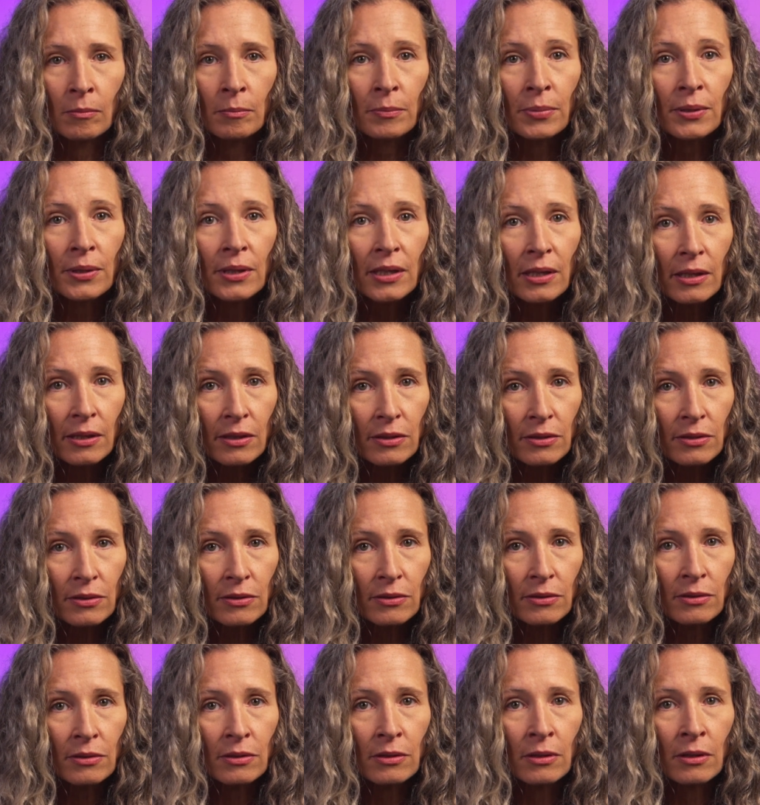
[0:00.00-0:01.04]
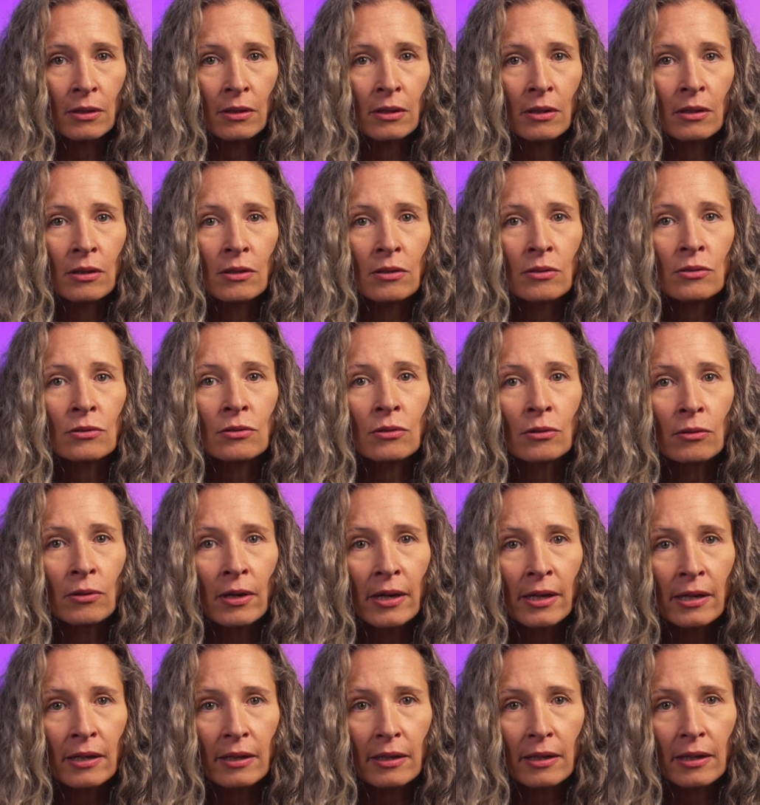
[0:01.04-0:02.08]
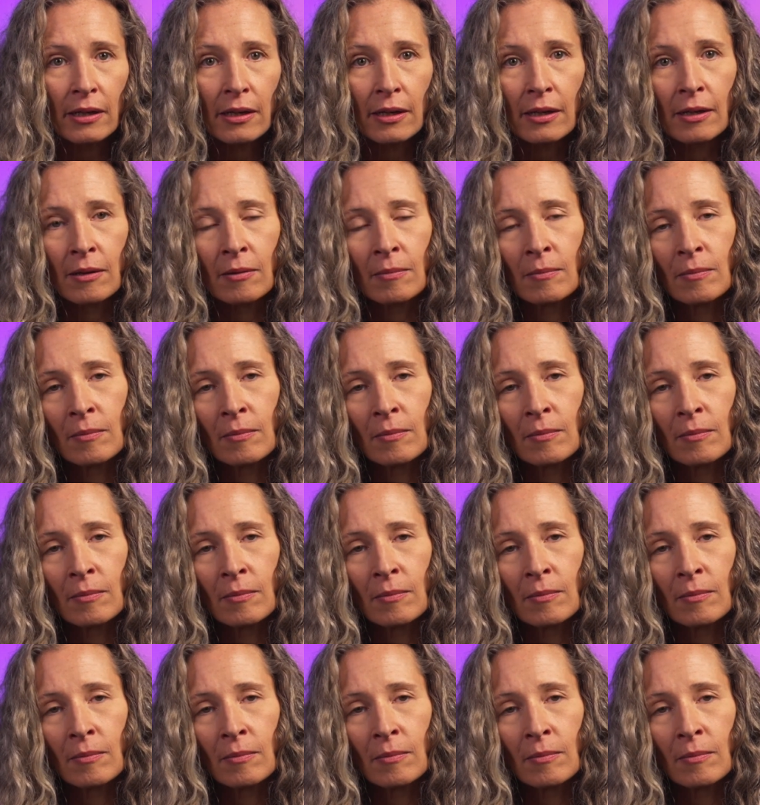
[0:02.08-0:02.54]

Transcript: Peace, serenity,